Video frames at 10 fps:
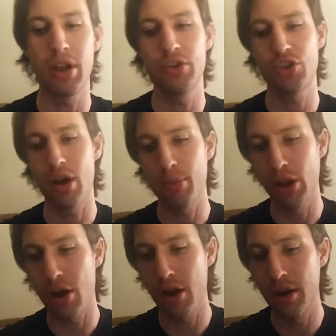Night
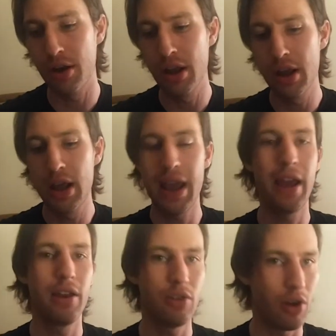Shyamalan
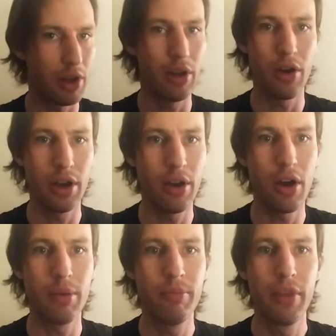and on and on and
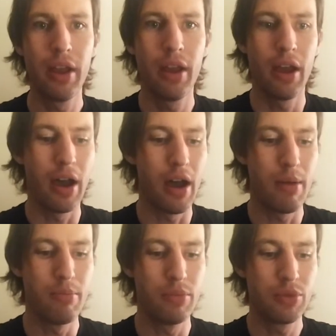
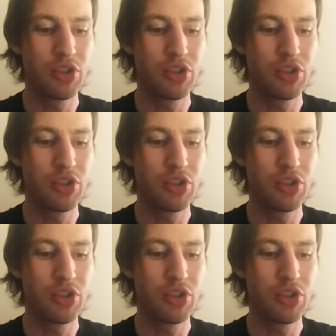on.